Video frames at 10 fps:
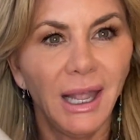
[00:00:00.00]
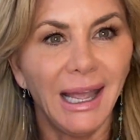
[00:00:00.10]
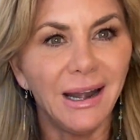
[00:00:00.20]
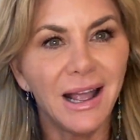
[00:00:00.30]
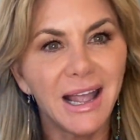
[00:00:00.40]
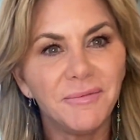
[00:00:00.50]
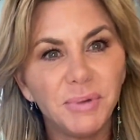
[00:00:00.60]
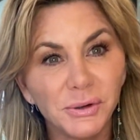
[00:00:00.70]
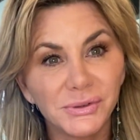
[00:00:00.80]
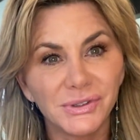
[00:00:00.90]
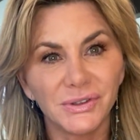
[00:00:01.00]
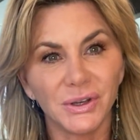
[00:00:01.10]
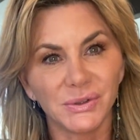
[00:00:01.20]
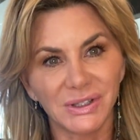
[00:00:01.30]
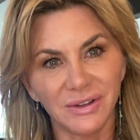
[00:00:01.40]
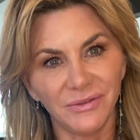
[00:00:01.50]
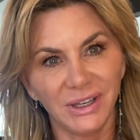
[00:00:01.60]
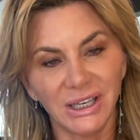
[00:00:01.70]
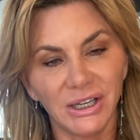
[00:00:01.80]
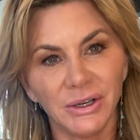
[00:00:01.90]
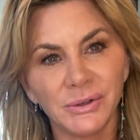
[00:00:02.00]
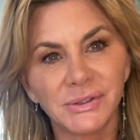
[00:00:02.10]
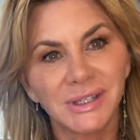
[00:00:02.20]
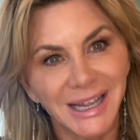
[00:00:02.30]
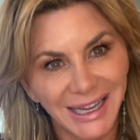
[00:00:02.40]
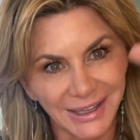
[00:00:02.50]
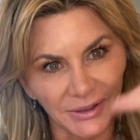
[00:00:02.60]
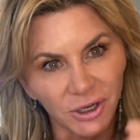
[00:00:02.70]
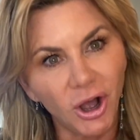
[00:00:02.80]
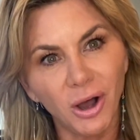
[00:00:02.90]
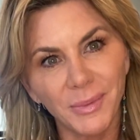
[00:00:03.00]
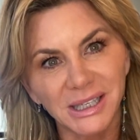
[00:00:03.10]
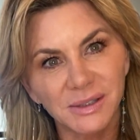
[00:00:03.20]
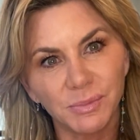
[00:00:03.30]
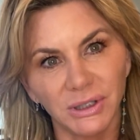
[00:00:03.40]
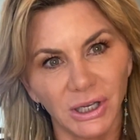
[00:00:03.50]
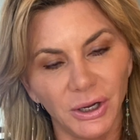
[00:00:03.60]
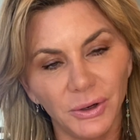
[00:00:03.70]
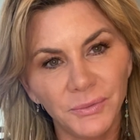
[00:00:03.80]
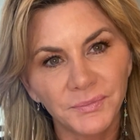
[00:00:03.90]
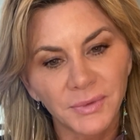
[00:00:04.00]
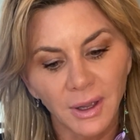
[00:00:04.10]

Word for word: And I have posted those in the videos in the comments below.